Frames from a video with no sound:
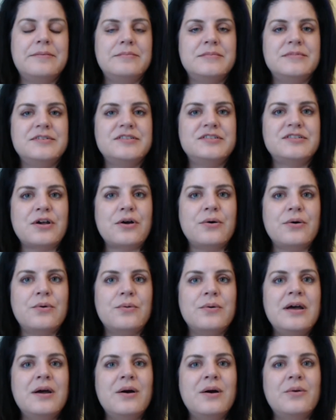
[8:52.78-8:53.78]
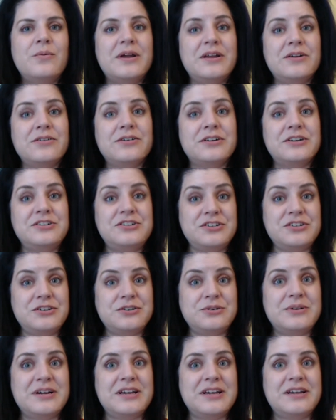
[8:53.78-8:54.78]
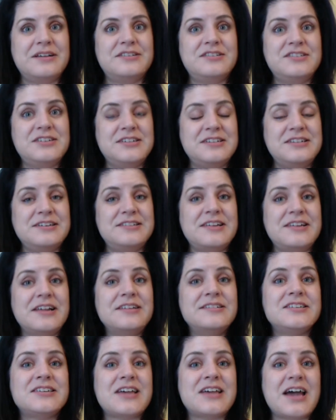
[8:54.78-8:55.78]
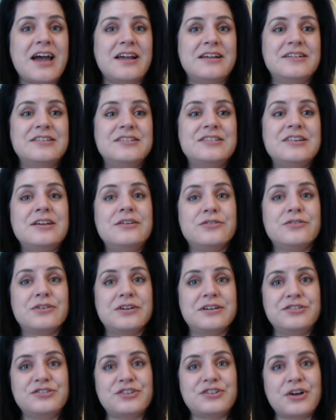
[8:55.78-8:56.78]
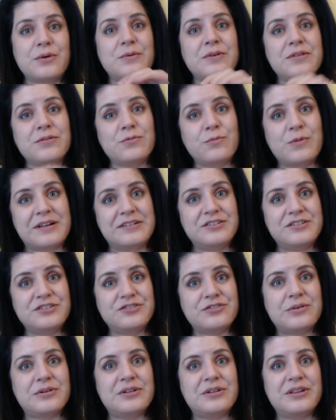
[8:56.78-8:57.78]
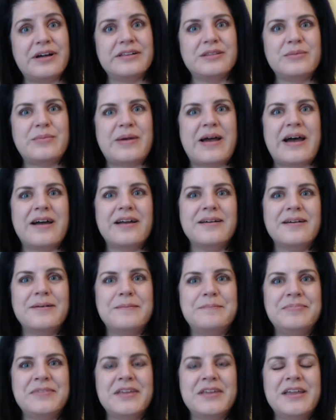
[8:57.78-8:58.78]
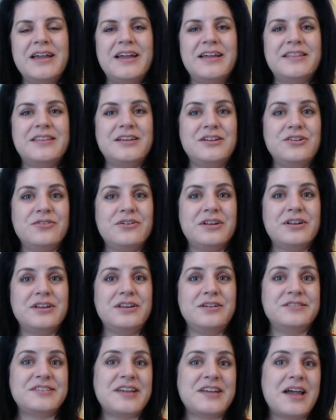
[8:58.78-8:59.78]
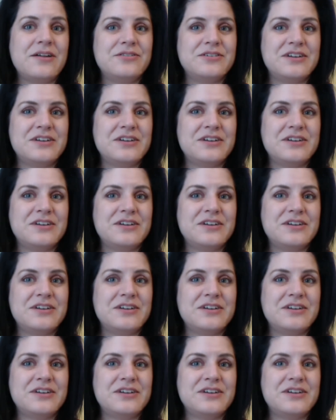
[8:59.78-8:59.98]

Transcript: So what you're going to do is, to desensitize, you're going to start with one stroke along the back, and then you're going to use counter